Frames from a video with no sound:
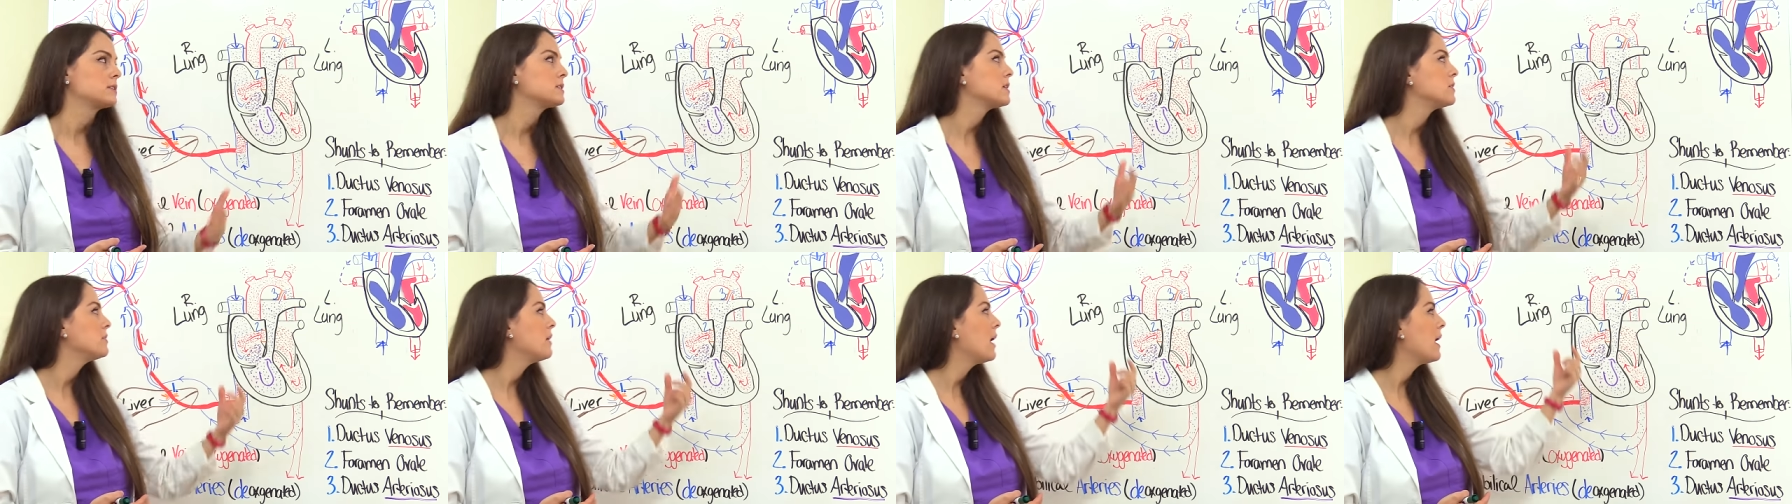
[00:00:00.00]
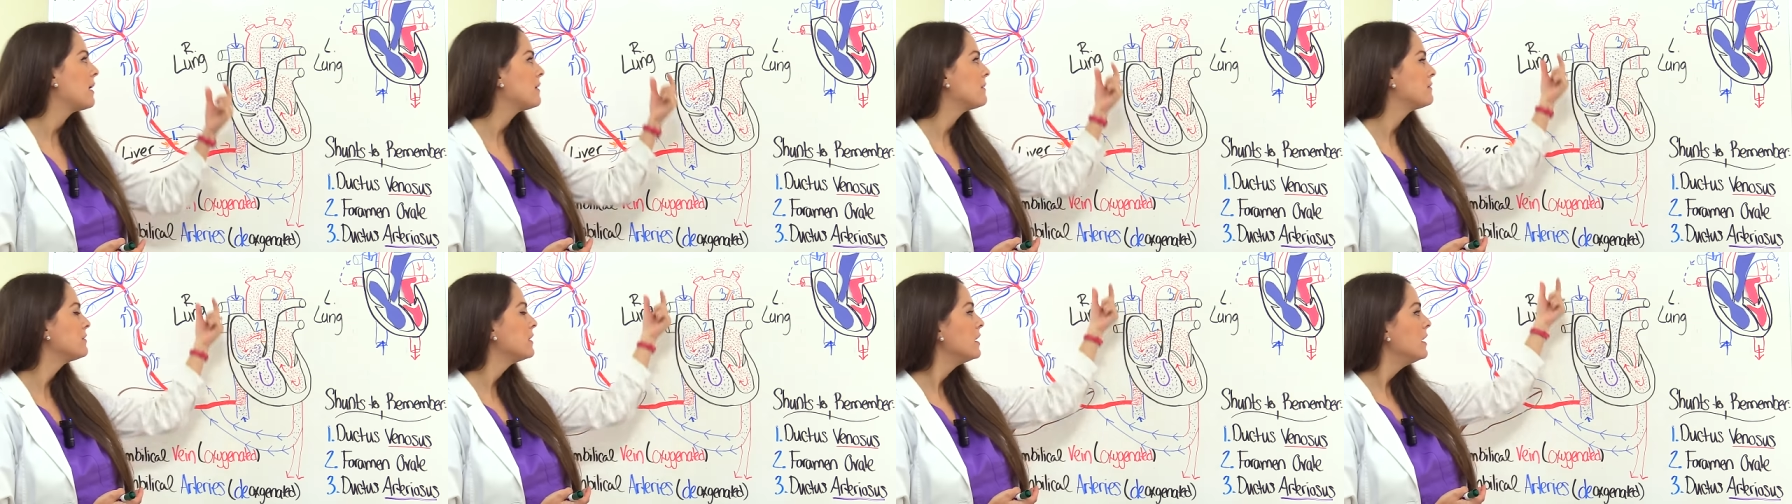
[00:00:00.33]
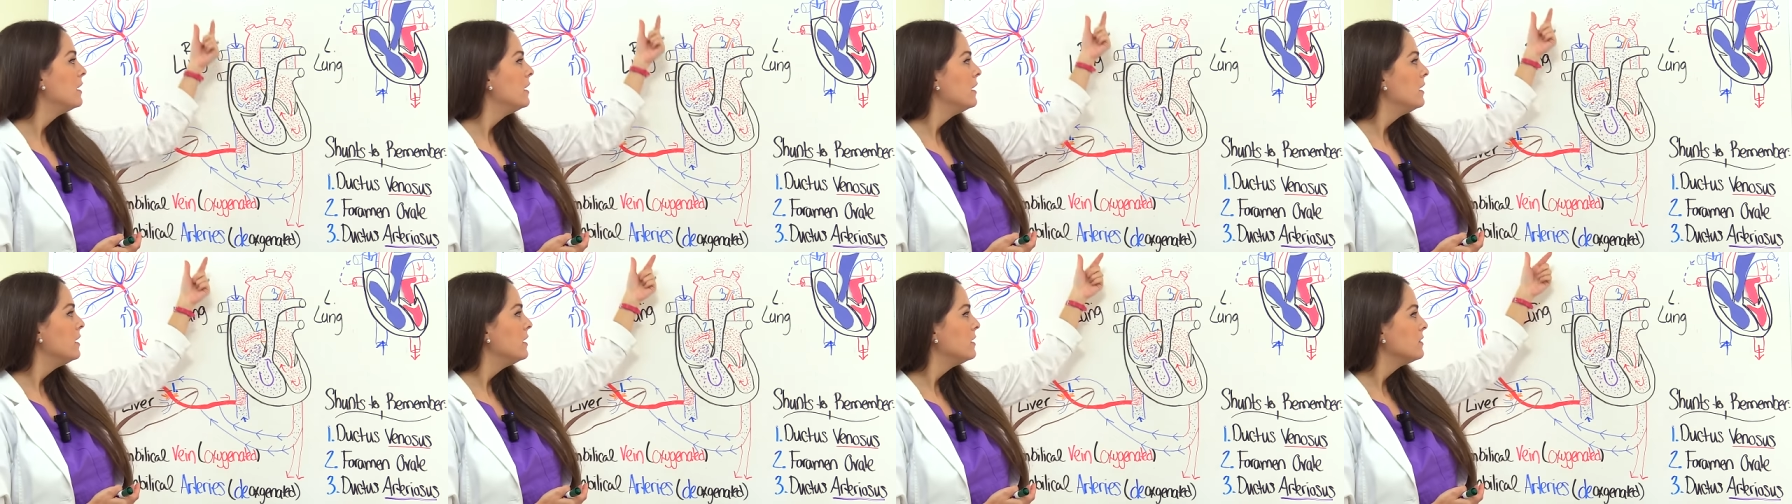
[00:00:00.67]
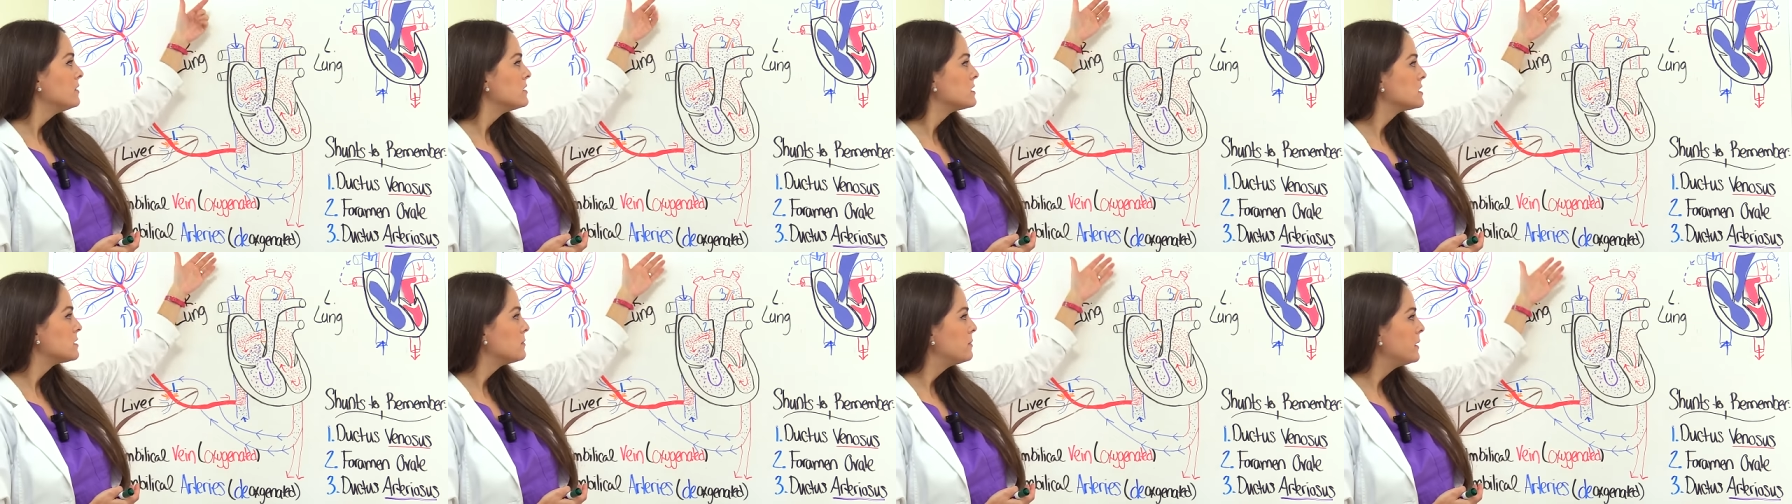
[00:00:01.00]
So you have
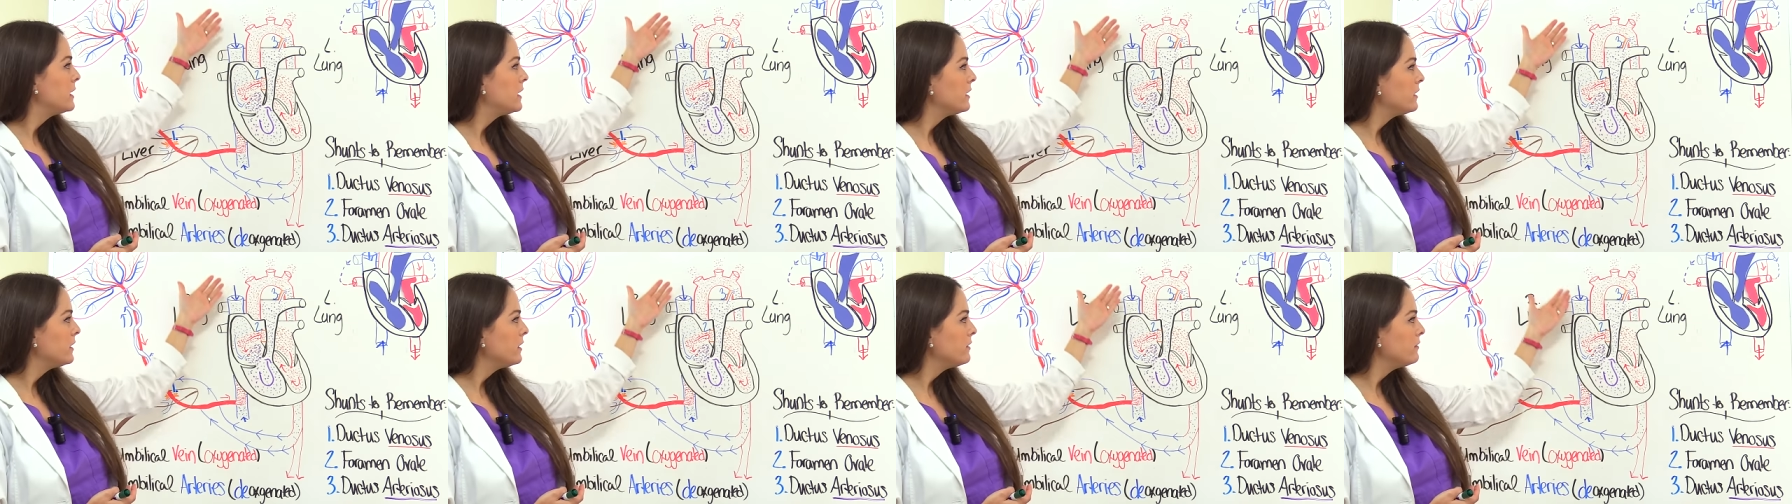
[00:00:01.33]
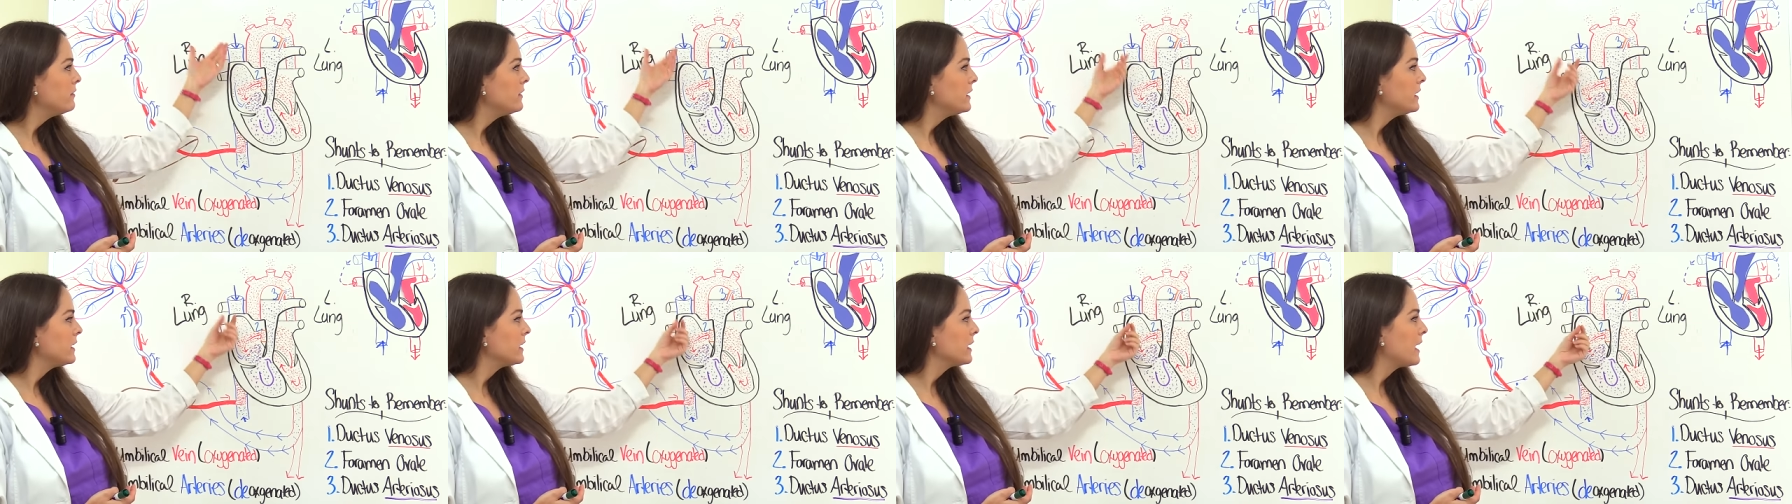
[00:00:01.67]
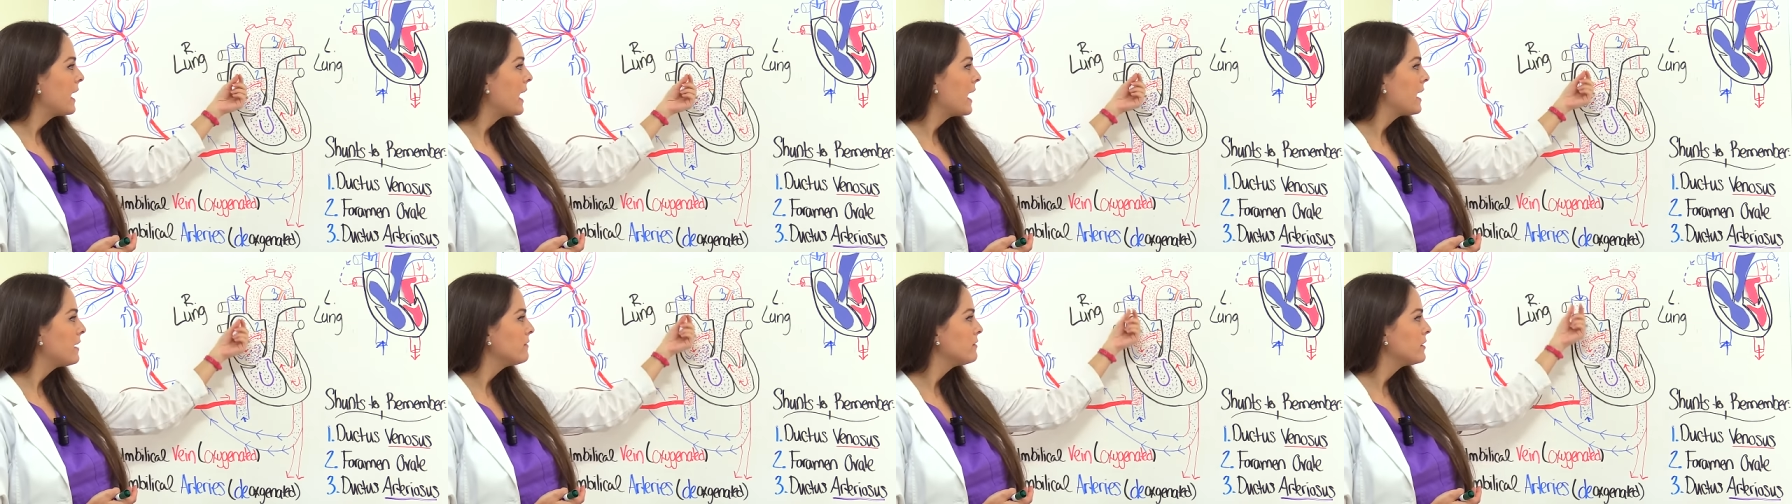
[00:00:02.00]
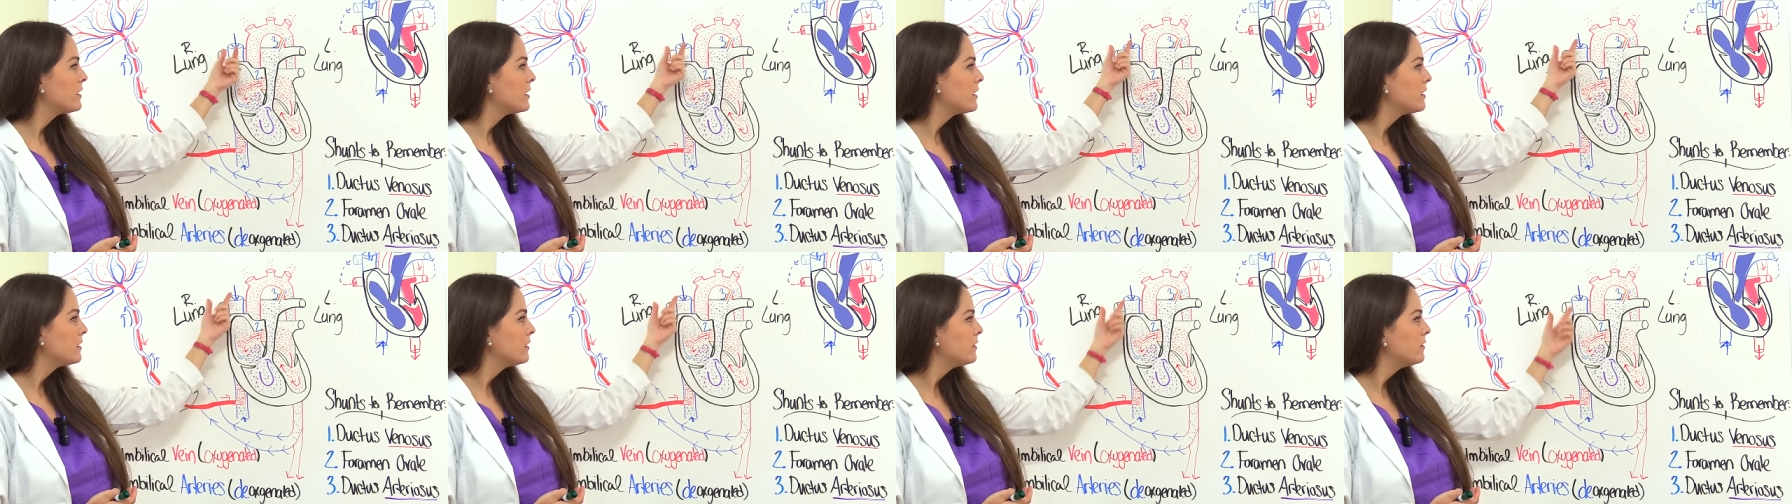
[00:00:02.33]
the superior vena
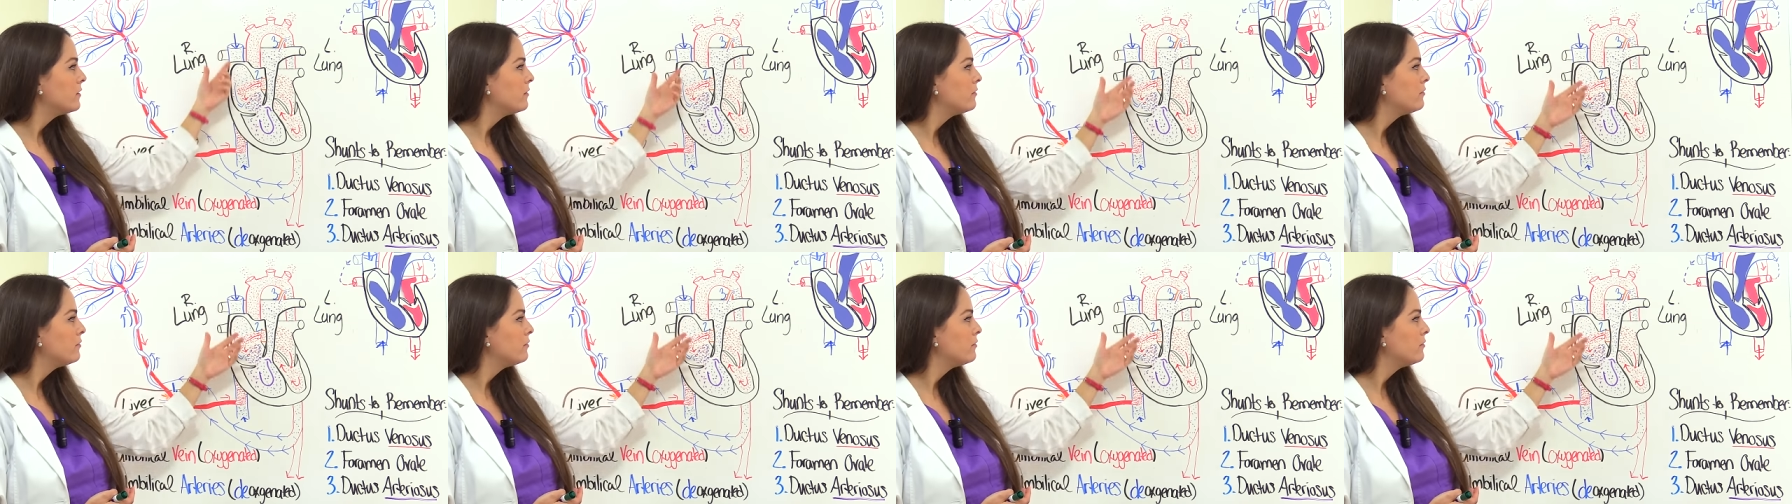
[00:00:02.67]
cava